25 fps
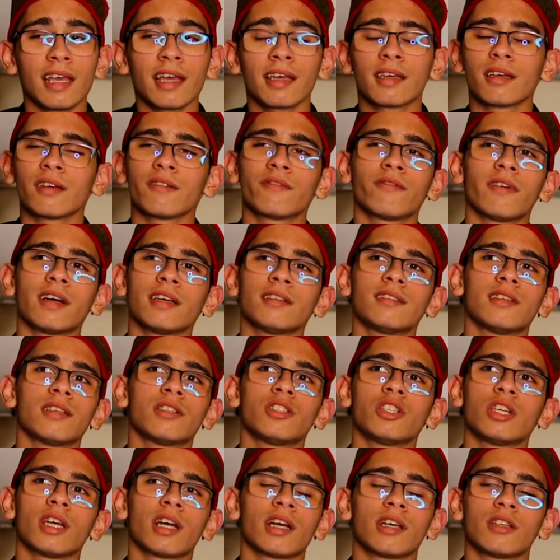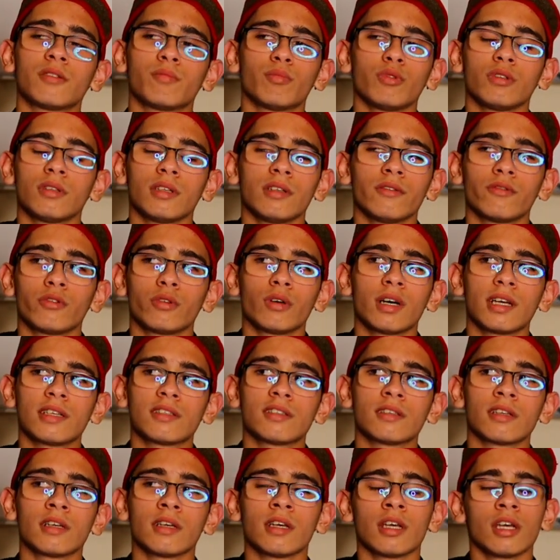sacrifice that Sheikh has put in for
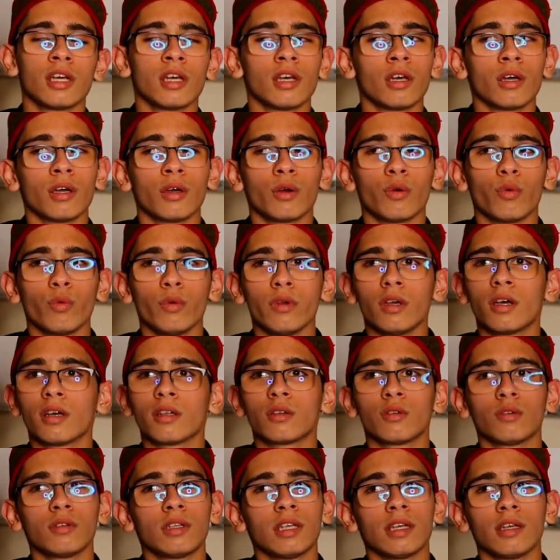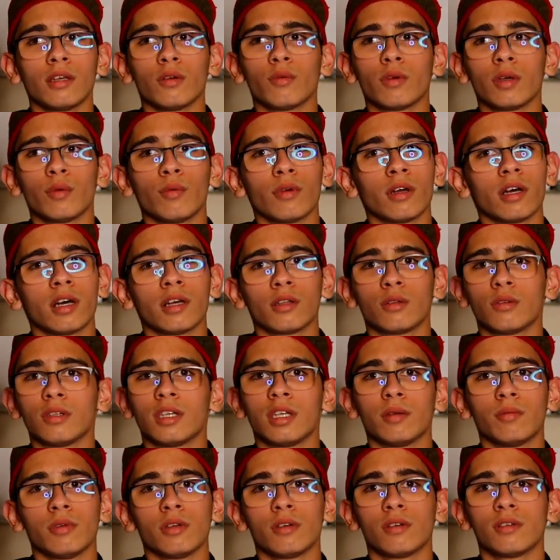us. We are today where we are
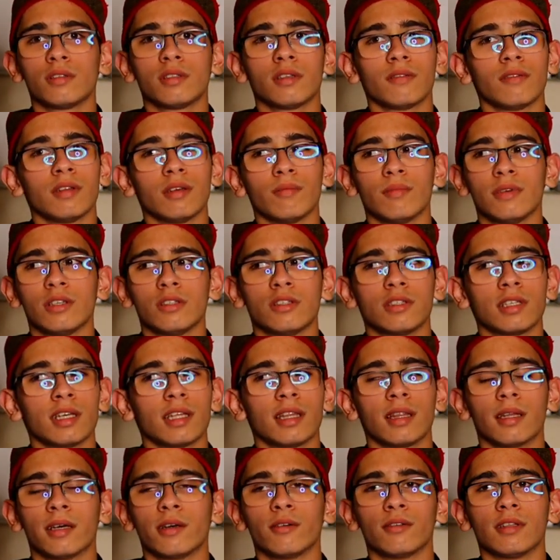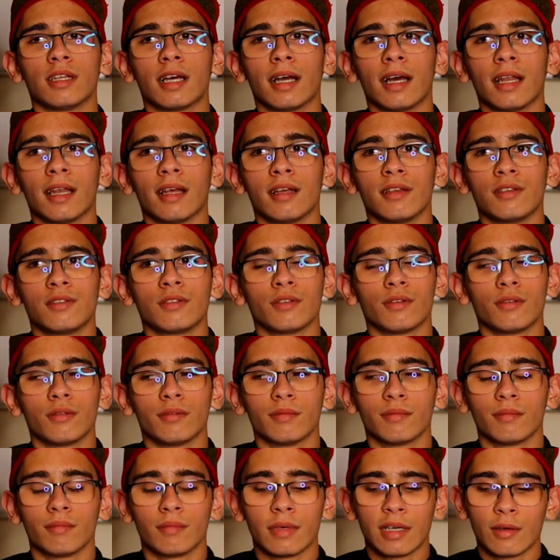today because of them, inshallah ta'ala.
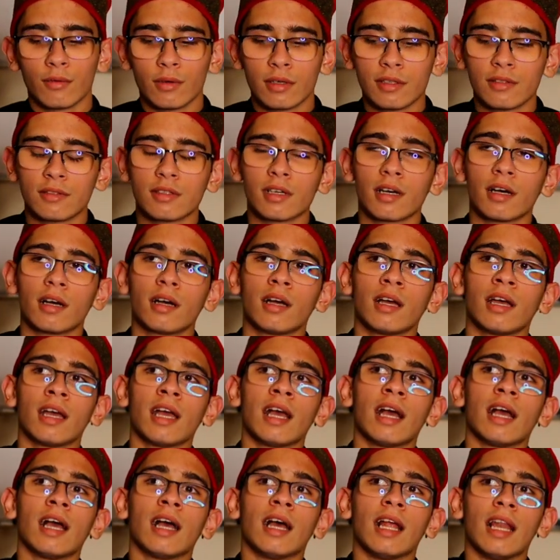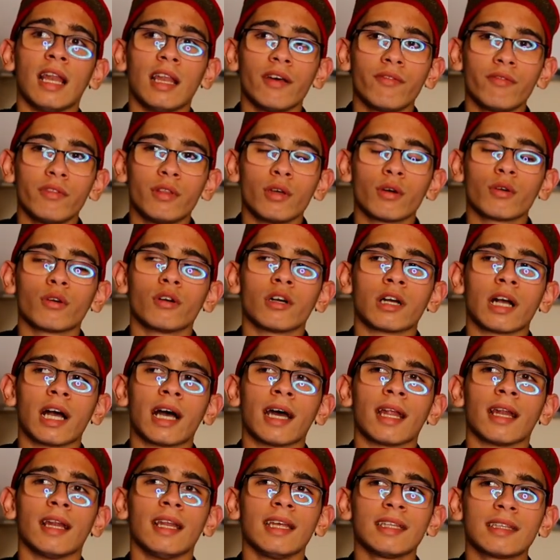So my words are, love the
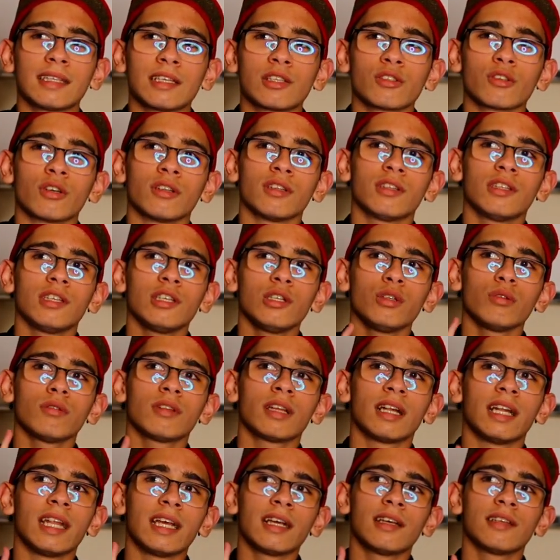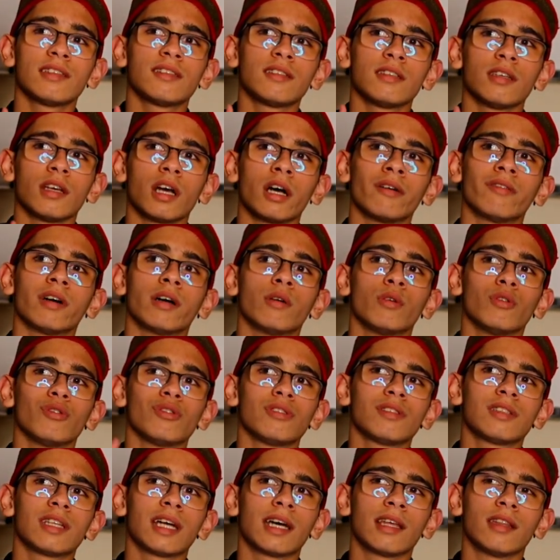Quran, let us continue the legacy of our
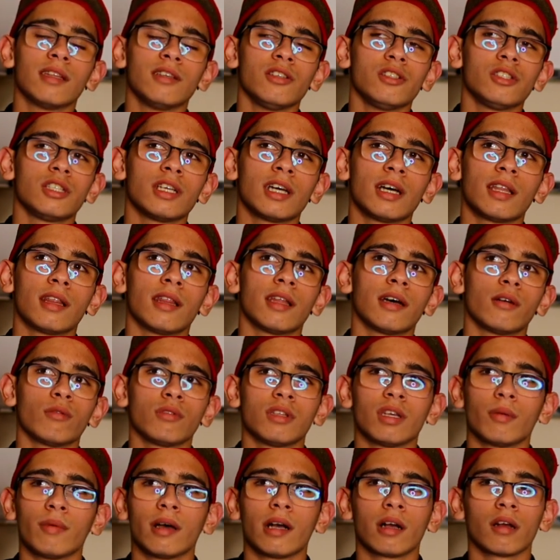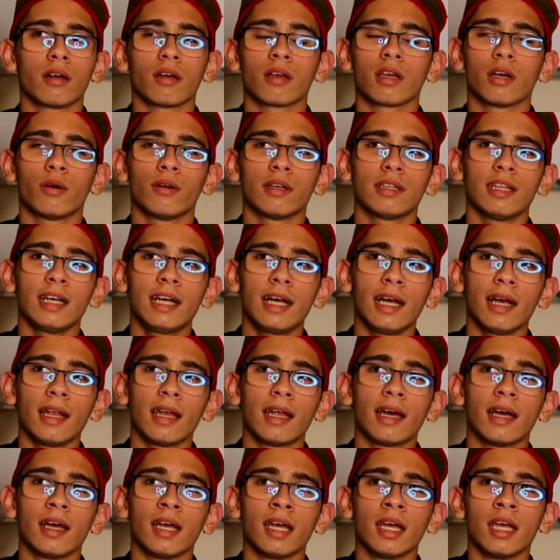Ustaz, inshallah tabaraka wa
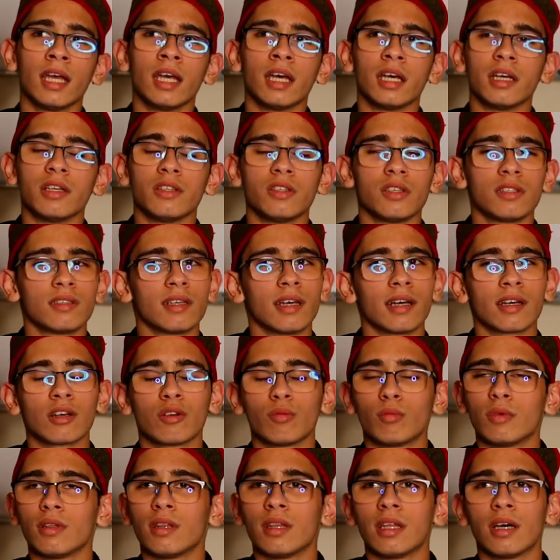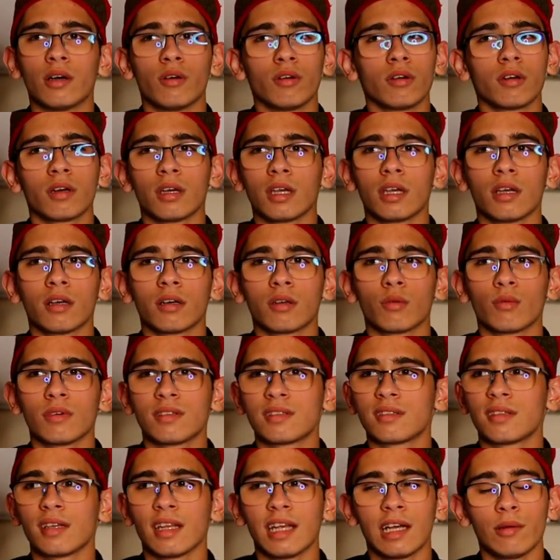ta'ala. Jazakumullahu khairan,
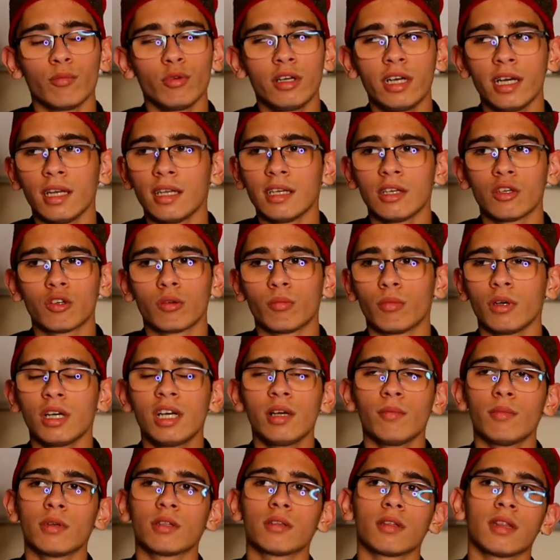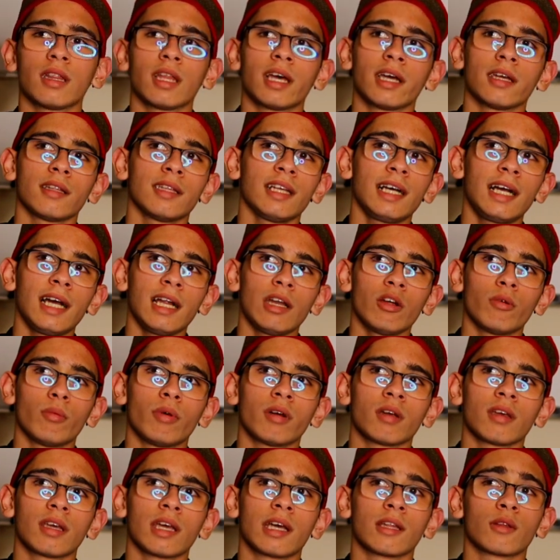wassalamu alaikum wa rahmatullahi ta'ala
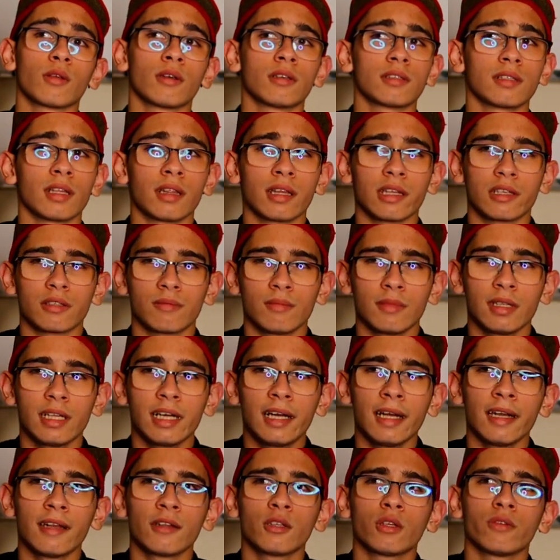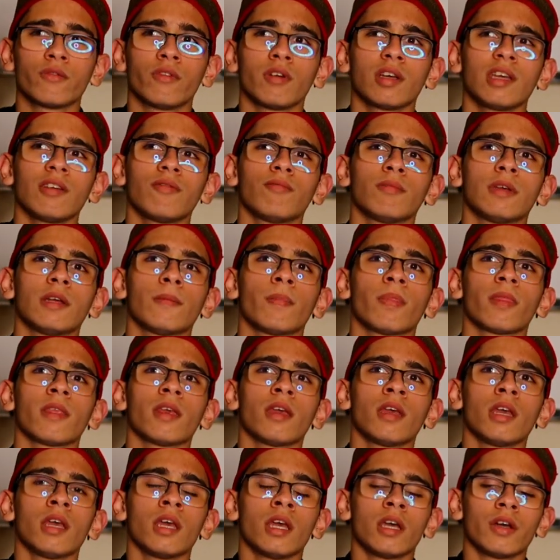wa barakatuh. Ask Allah subhanahu wa ta'ala to forgive me
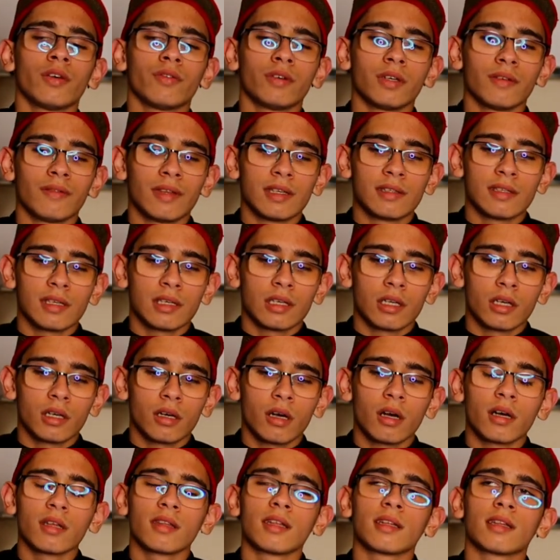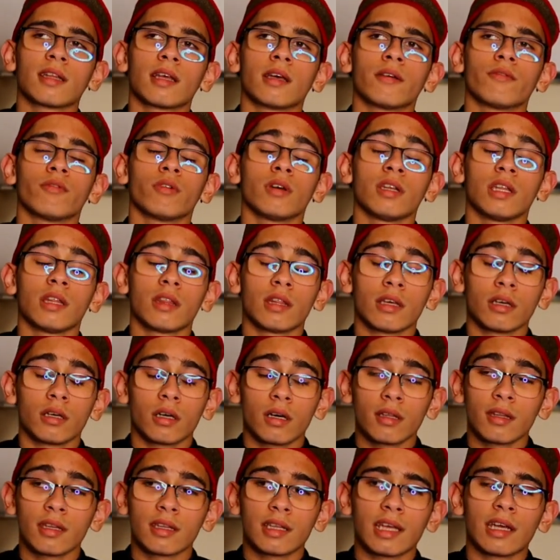for anything wrong
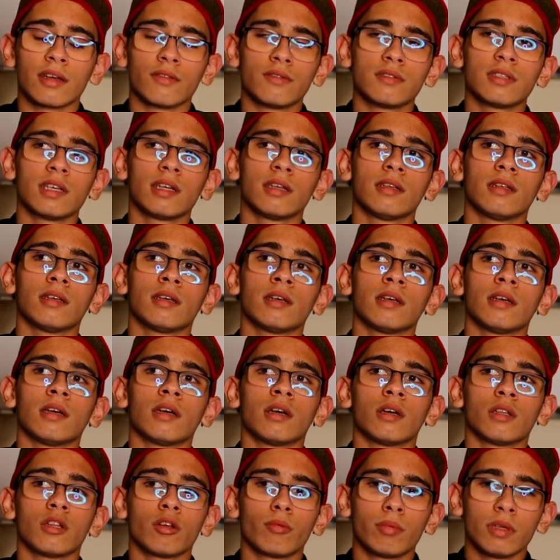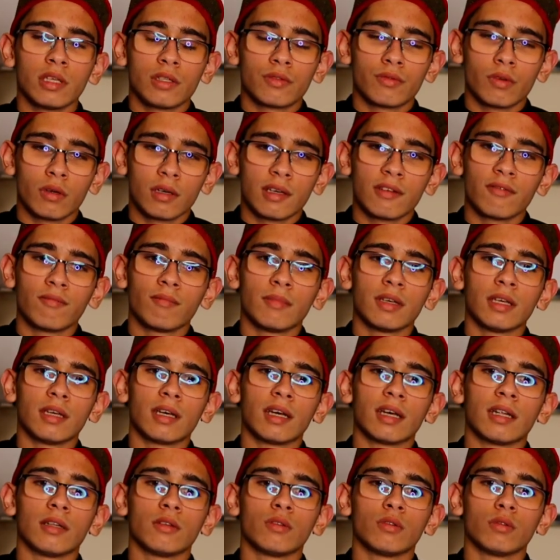that I've said. So please forgive
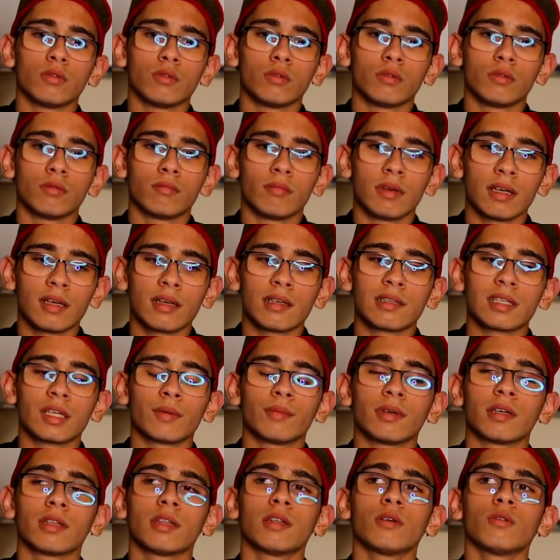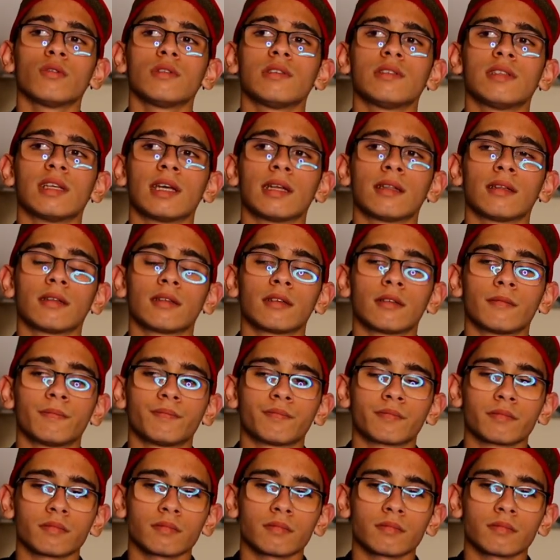me and to make us among those that